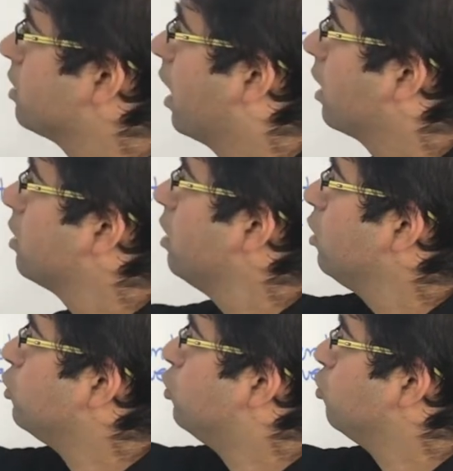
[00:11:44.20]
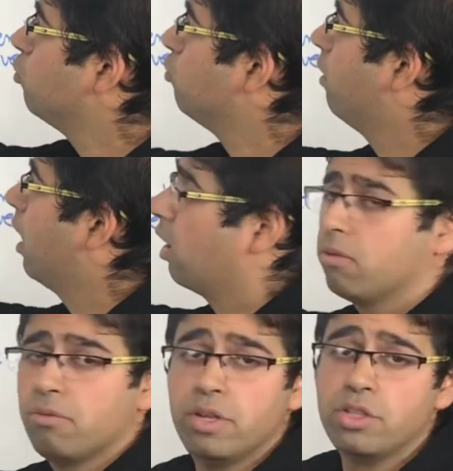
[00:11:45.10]
at du vin,
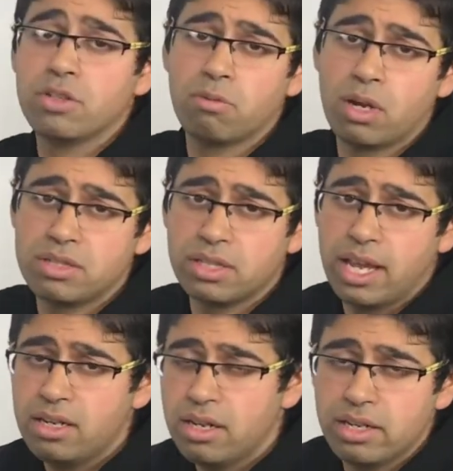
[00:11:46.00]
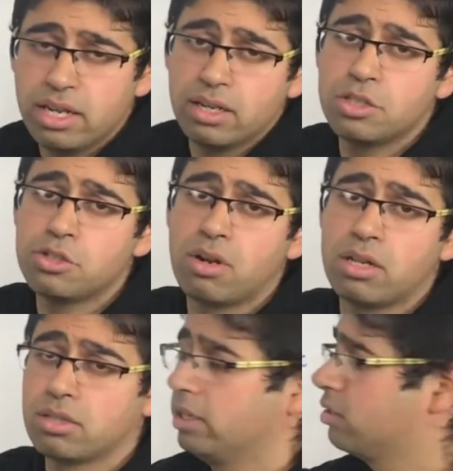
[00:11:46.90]
which once again in English
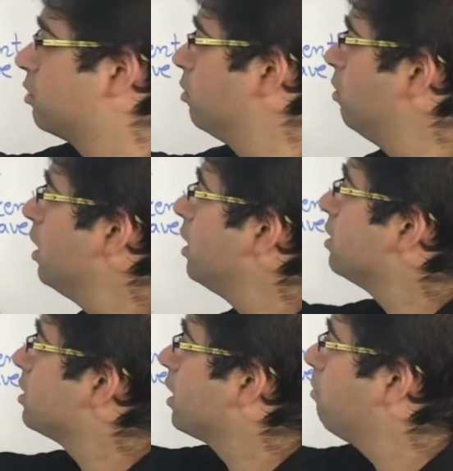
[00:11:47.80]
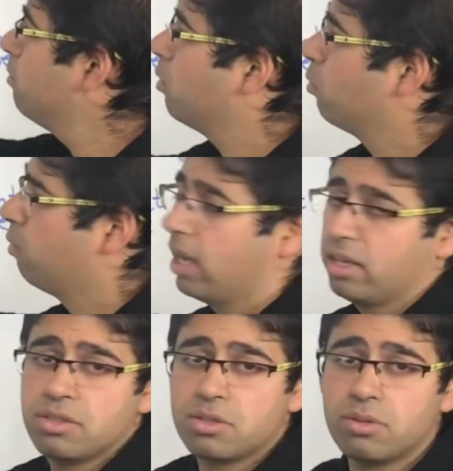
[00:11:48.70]
translates to some
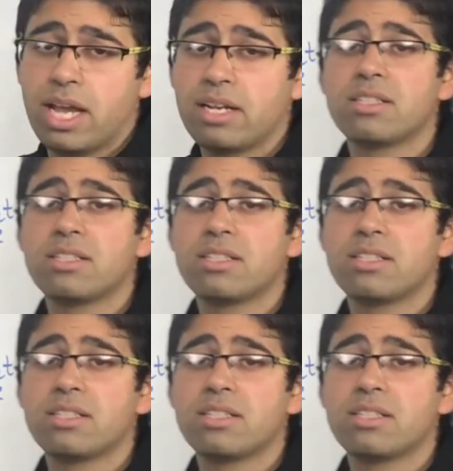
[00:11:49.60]
wine. So that's